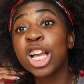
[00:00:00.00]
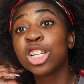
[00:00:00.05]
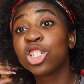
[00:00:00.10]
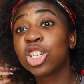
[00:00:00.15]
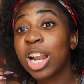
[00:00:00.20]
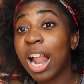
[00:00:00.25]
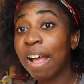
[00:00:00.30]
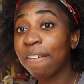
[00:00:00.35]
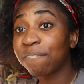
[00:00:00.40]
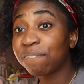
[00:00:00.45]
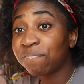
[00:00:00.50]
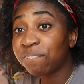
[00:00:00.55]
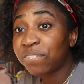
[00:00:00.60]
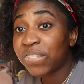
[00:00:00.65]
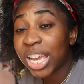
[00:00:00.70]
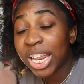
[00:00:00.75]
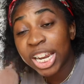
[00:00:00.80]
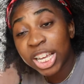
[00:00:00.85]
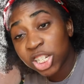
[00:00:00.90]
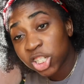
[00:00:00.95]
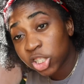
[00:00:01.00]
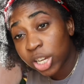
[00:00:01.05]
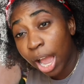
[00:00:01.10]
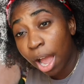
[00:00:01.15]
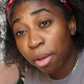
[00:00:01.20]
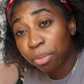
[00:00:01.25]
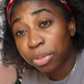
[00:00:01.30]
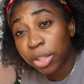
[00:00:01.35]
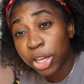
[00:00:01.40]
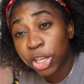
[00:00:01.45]
Should I finish
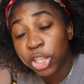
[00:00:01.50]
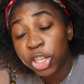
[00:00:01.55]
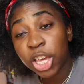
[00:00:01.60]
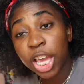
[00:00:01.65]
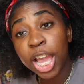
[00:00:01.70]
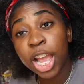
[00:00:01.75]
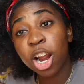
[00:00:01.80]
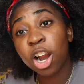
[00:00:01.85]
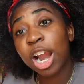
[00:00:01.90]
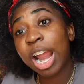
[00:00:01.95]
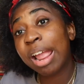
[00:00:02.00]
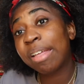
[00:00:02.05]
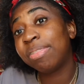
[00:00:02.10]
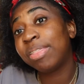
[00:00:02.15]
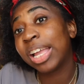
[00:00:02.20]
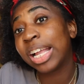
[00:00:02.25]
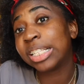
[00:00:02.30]
out the year and